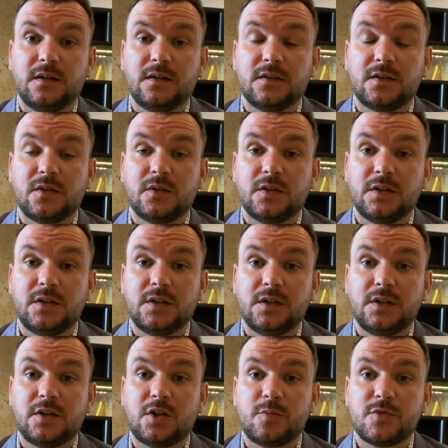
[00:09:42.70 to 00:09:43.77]
So
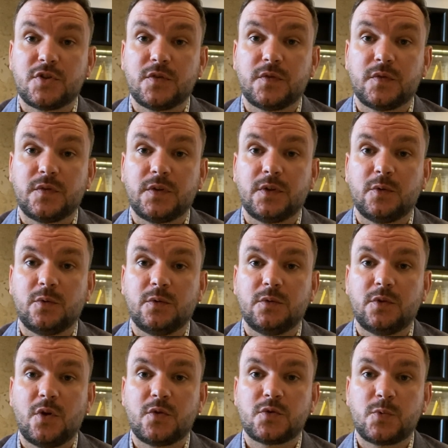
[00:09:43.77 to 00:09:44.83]
in terms of
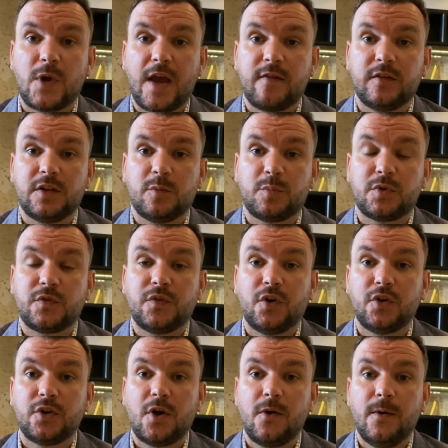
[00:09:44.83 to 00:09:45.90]
those we have in the
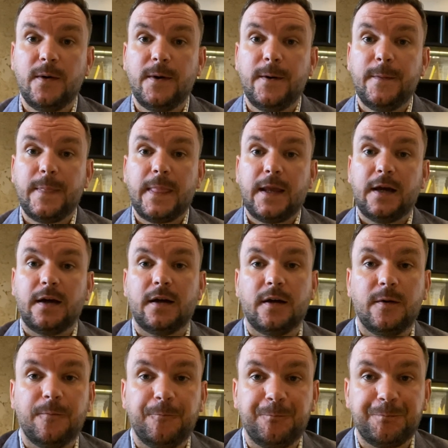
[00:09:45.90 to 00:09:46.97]
portfolio,
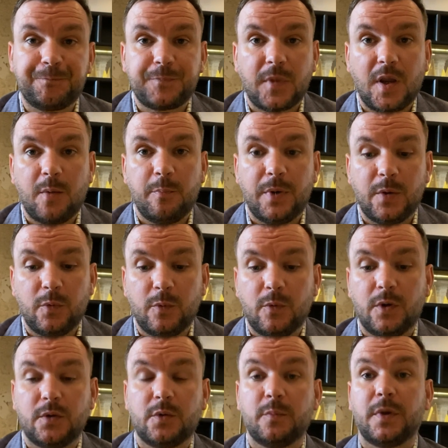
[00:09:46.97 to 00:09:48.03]
but we
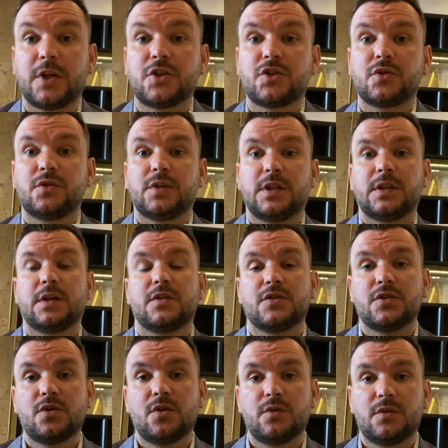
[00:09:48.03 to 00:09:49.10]
want to make sure that there
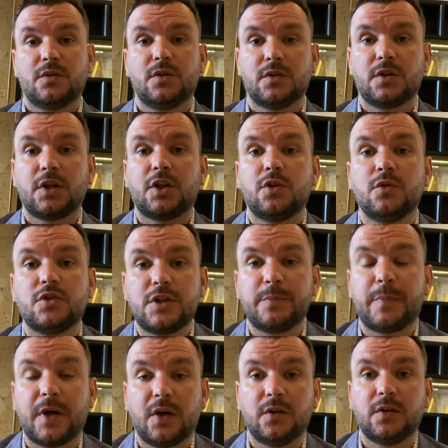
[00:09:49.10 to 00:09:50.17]
is not a huge
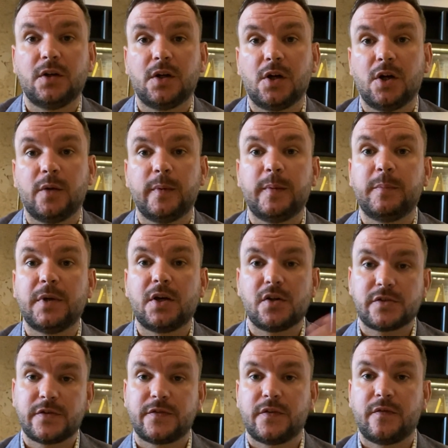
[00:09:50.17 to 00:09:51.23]
impact on the economy
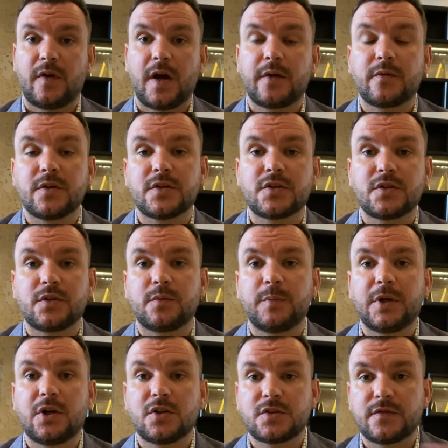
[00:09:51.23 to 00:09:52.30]
because of the virus or
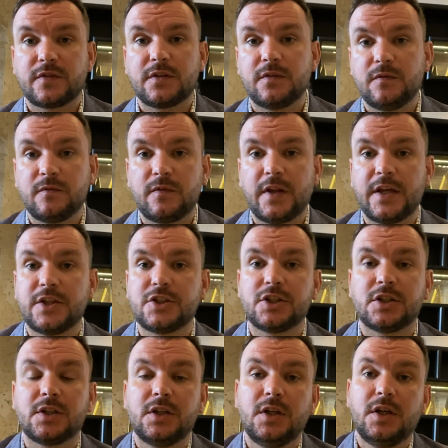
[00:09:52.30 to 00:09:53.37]
because of inflation.